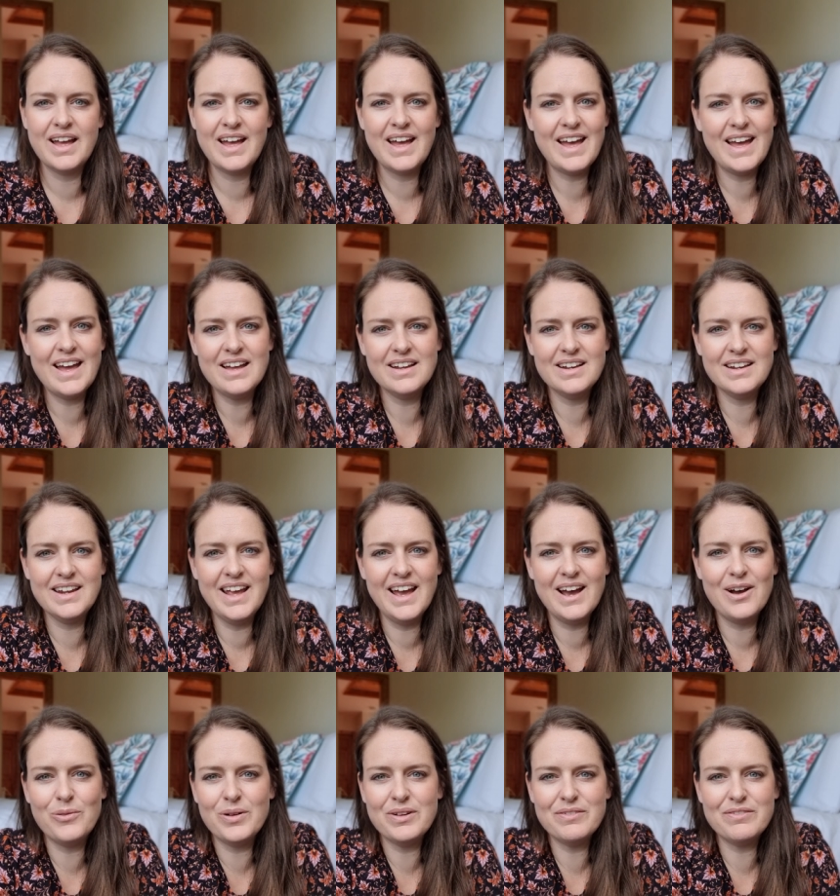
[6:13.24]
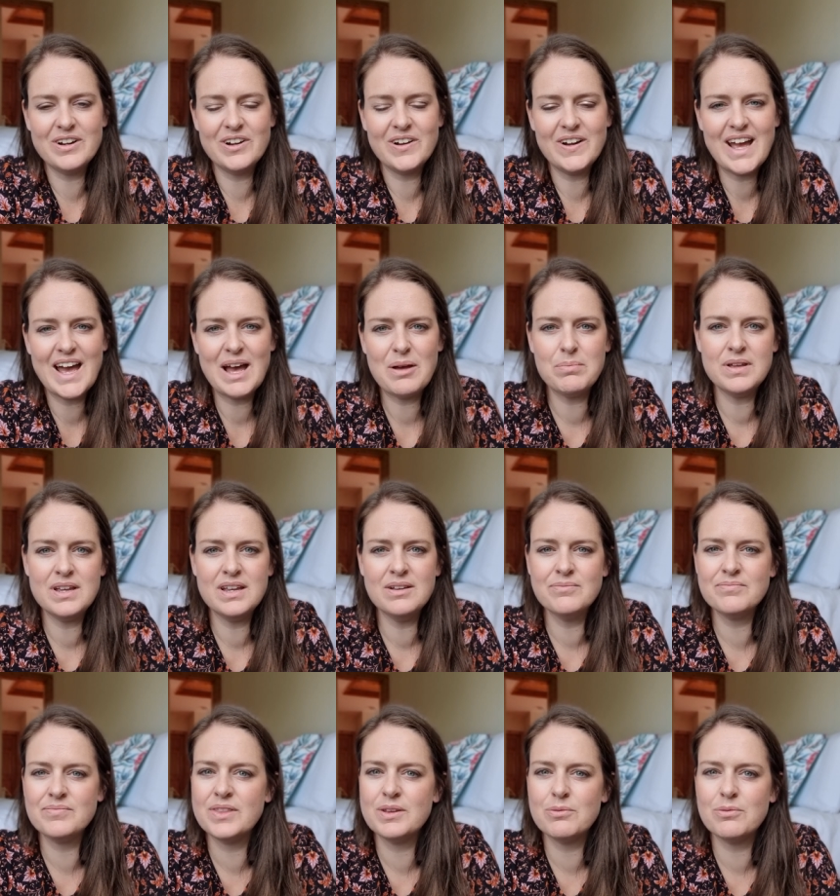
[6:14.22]
And yeah, we're very
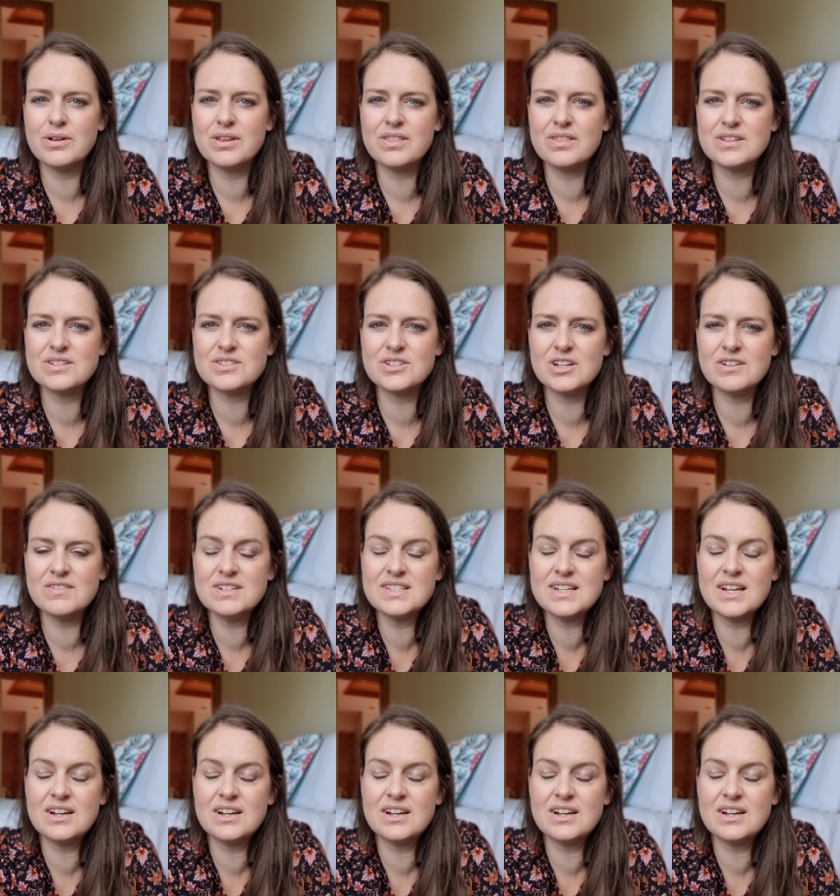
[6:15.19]
happy with the service.